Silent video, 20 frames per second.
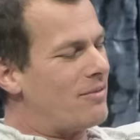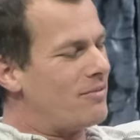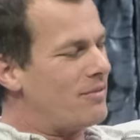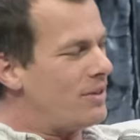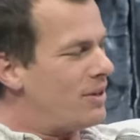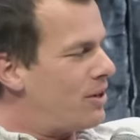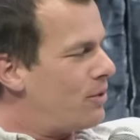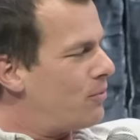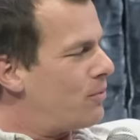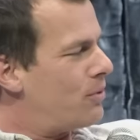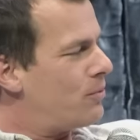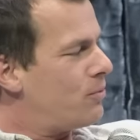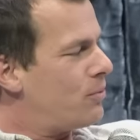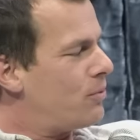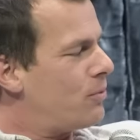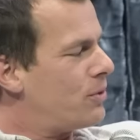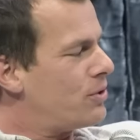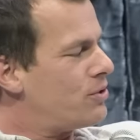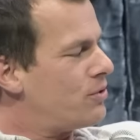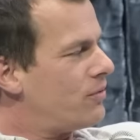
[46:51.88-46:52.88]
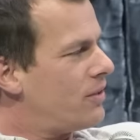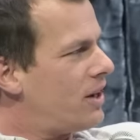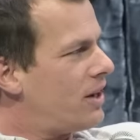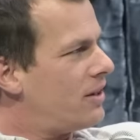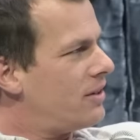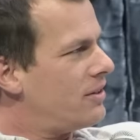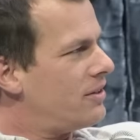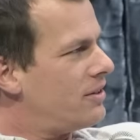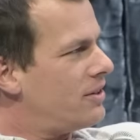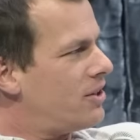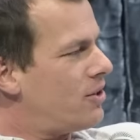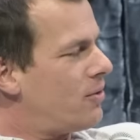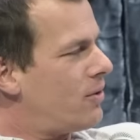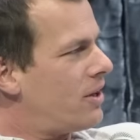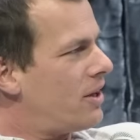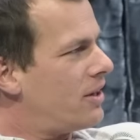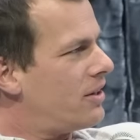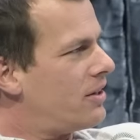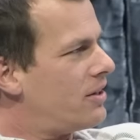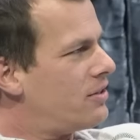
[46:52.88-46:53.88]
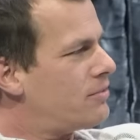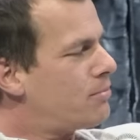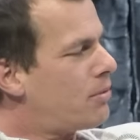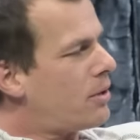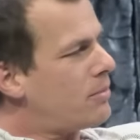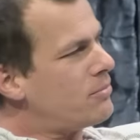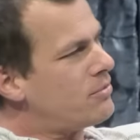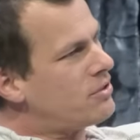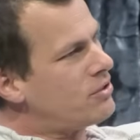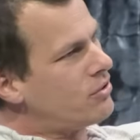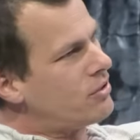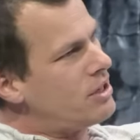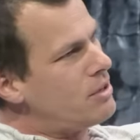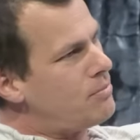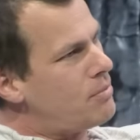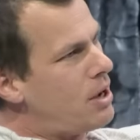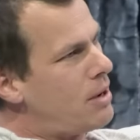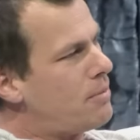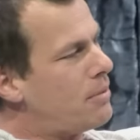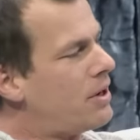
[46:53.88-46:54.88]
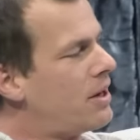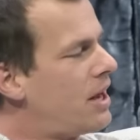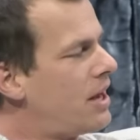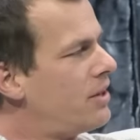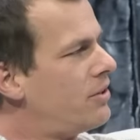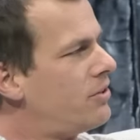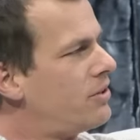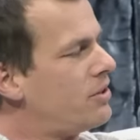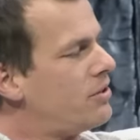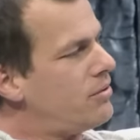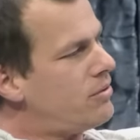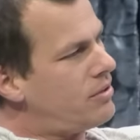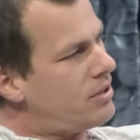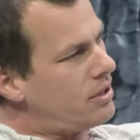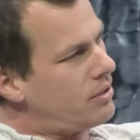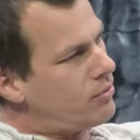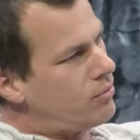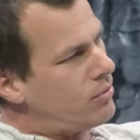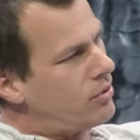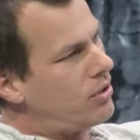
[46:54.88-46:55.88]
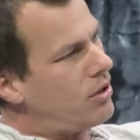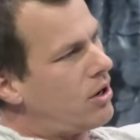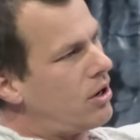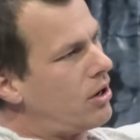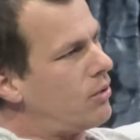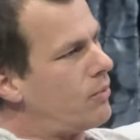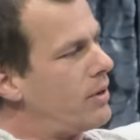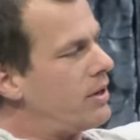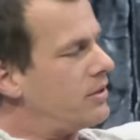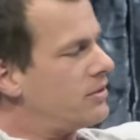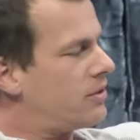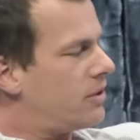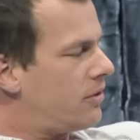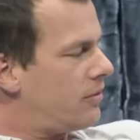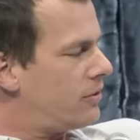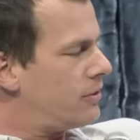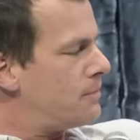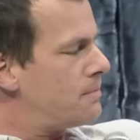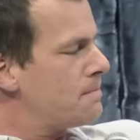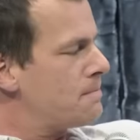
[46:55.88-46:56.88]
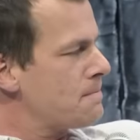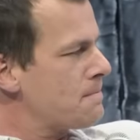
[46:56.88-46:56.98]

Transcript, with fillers: of you know, with, with what you've got going on, do these problems still keep you up at night, or do you think we're on our way to solving them?